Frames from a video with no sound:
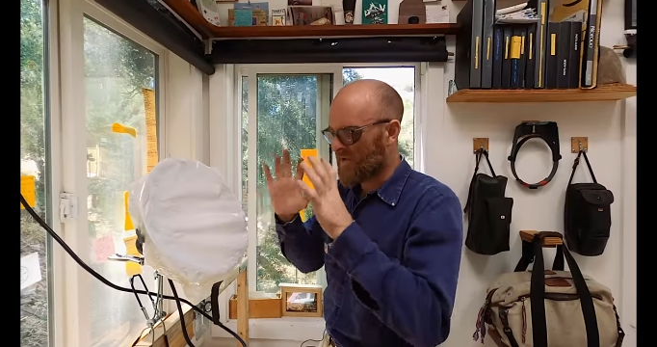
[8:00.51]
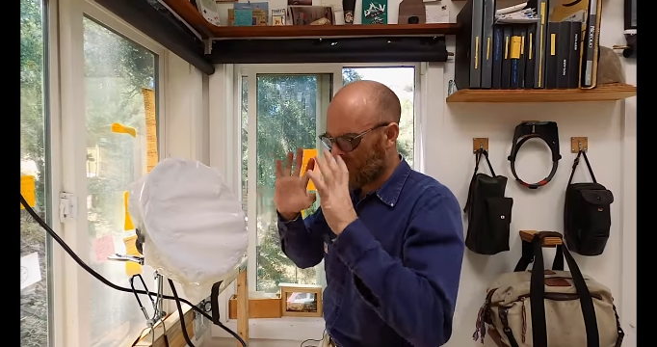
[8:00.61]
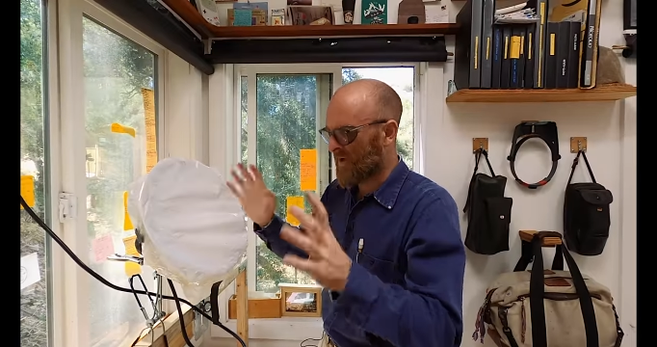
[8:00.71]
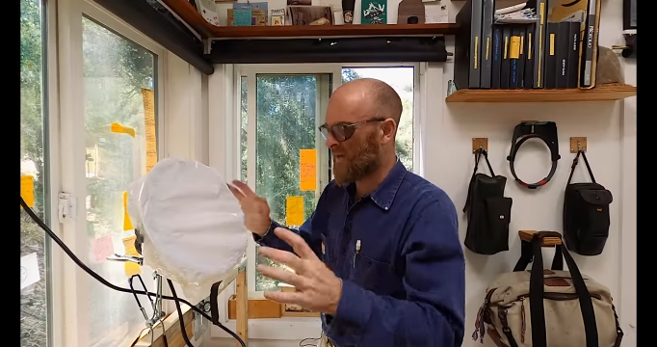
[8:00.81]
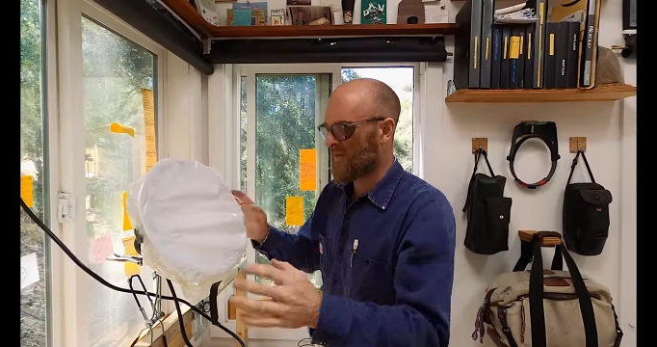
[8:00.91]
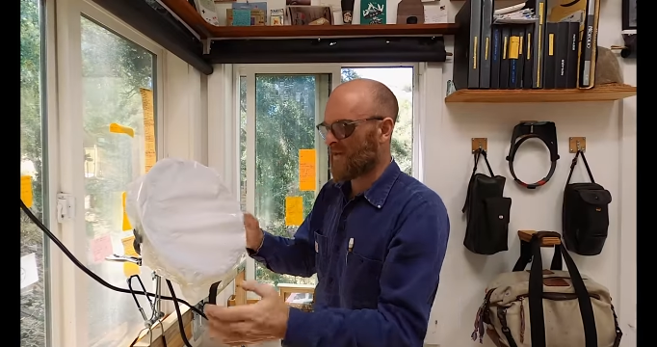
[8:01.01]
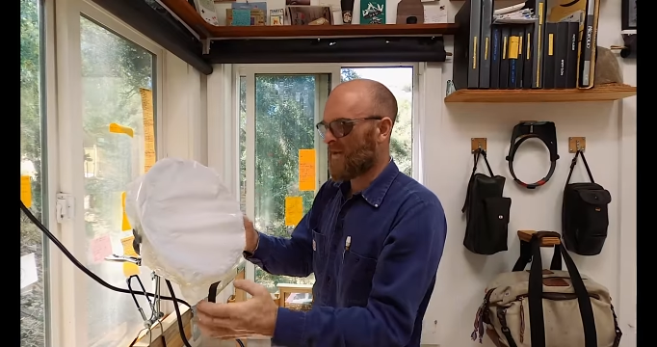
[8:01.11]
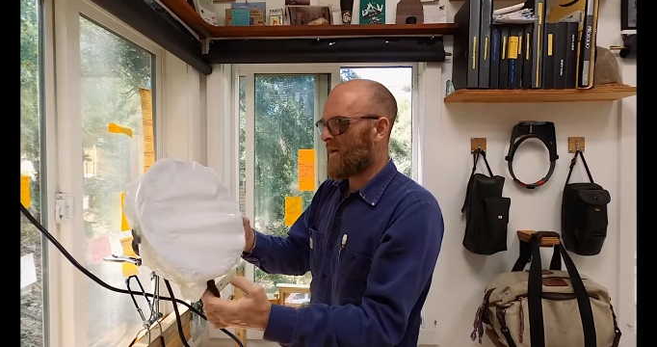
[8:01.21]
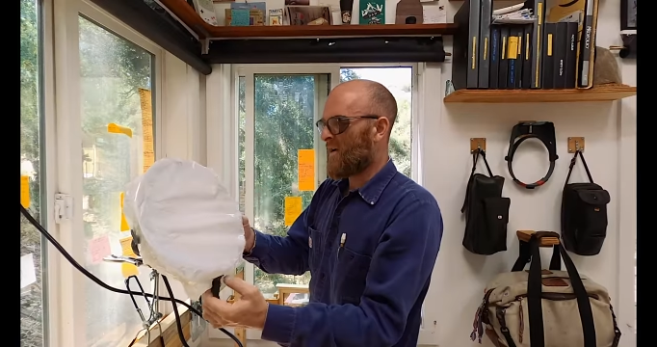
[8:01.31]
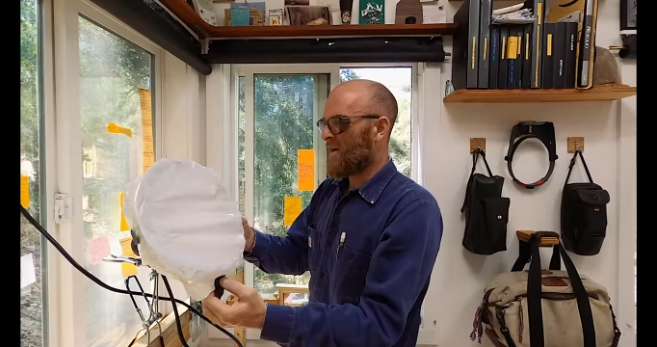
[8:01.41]
but it's a
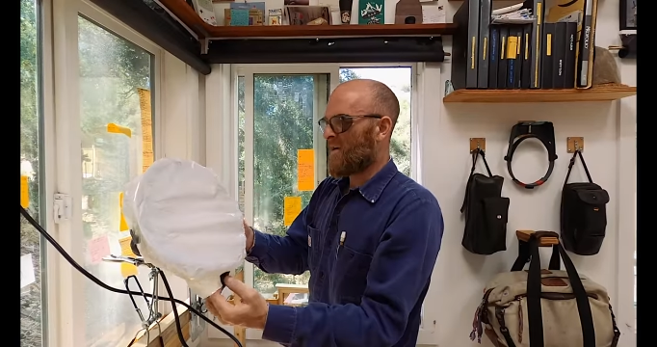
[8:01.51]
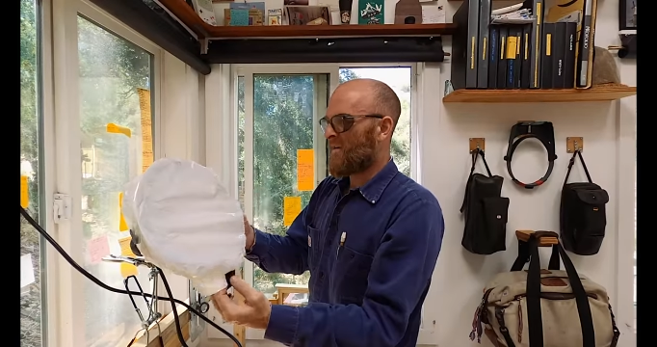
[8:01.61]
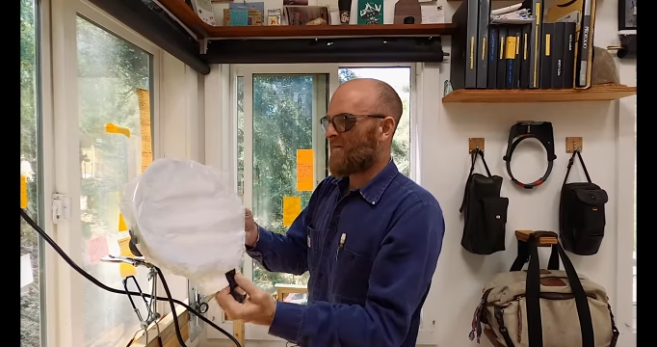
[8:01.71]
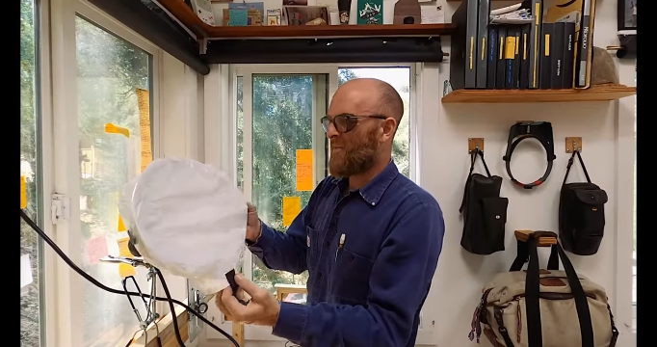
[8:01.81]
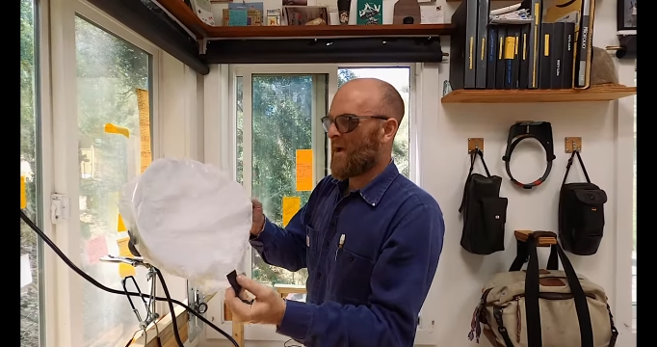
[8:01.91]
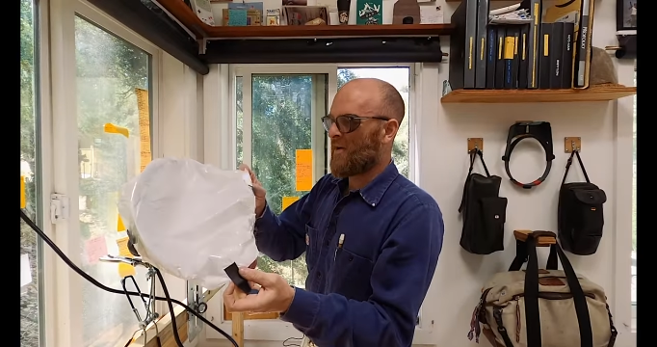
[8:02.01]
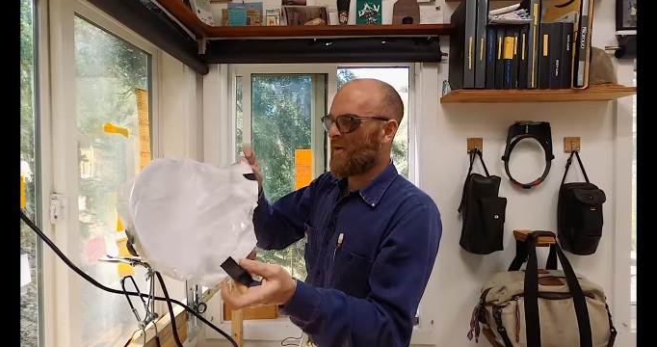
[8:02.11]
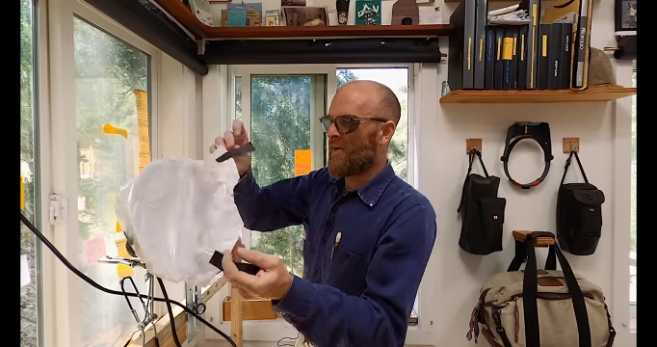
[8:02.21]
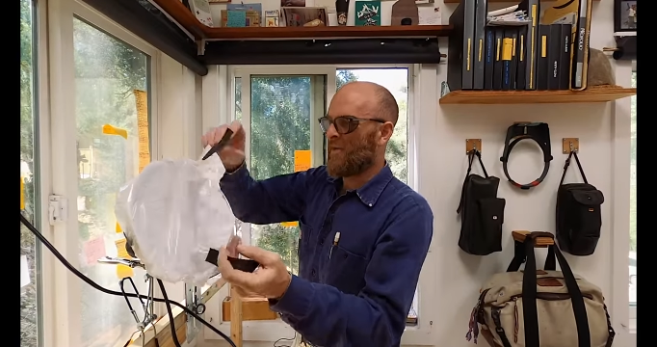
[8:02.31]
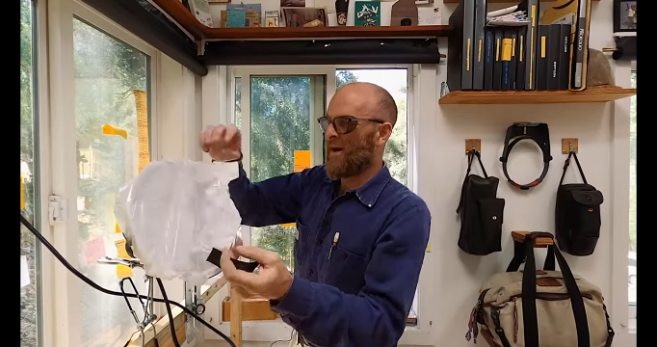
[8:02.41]
a
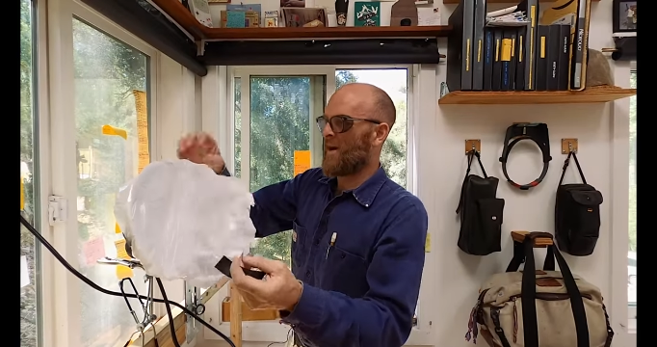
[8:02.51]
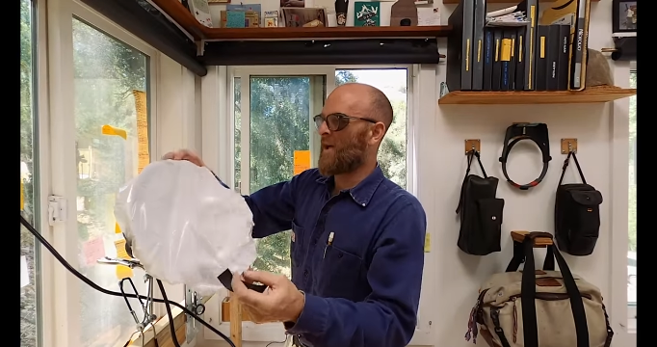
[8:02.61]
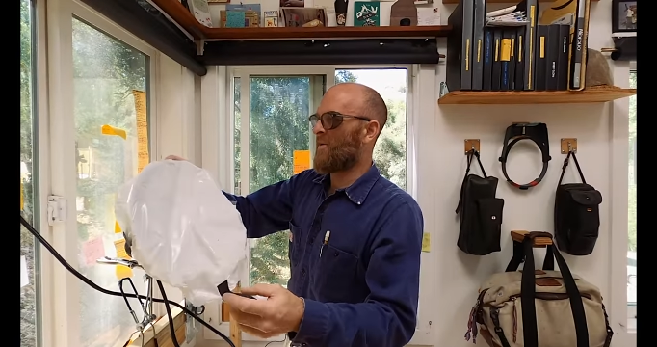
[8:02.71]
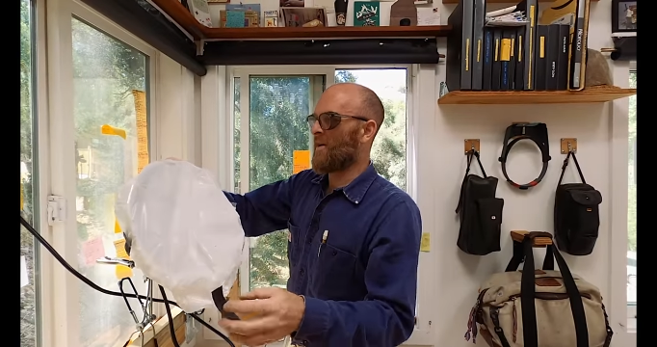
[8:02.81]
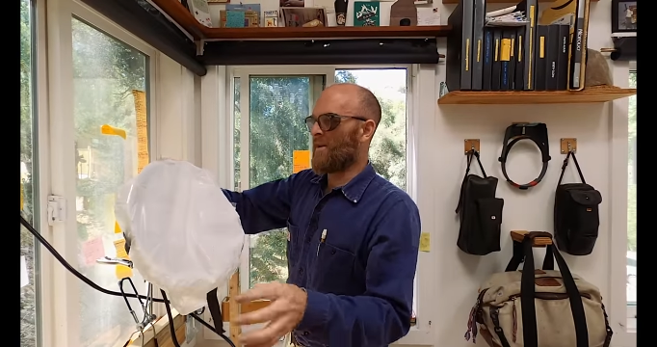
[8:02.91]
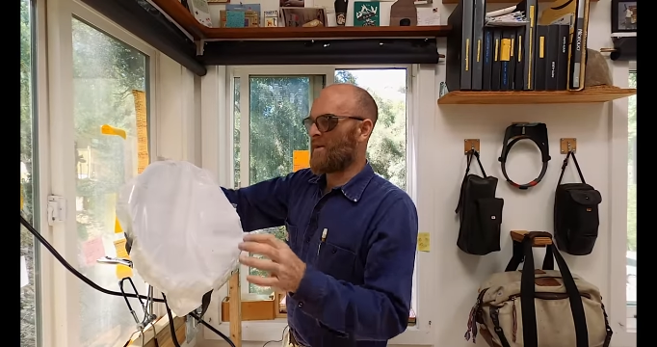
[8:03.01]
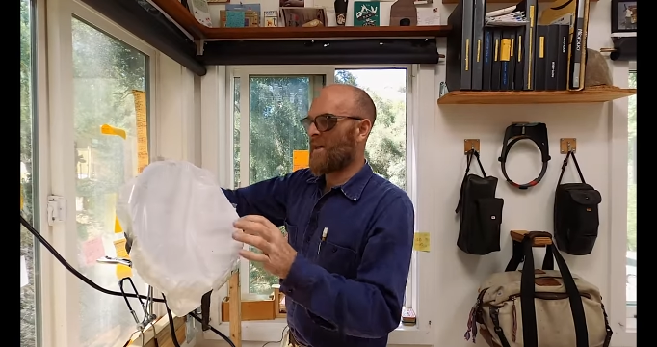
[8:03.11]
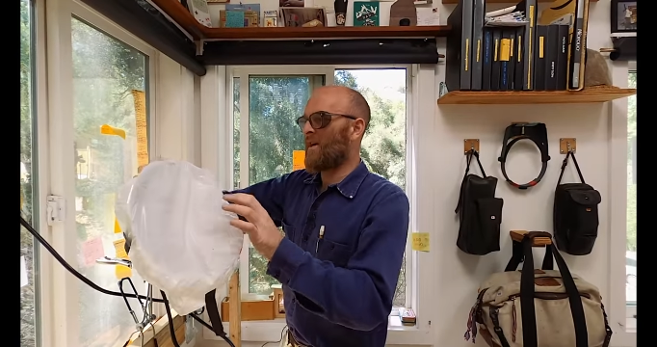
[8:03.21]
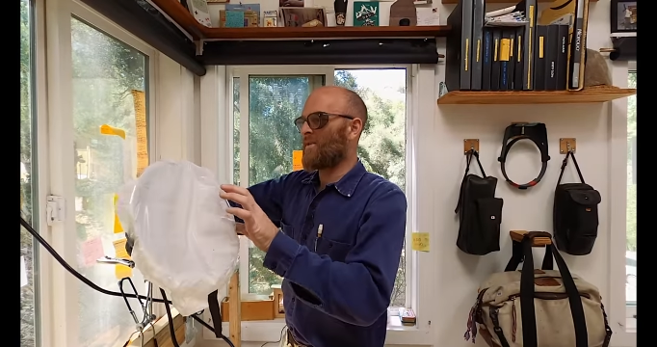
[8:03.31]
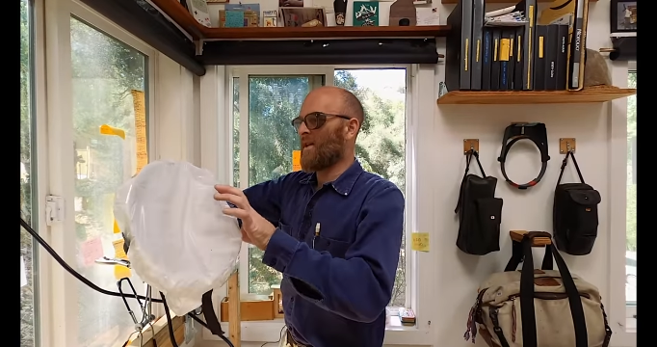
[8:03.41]
great way to get rid of the shadows.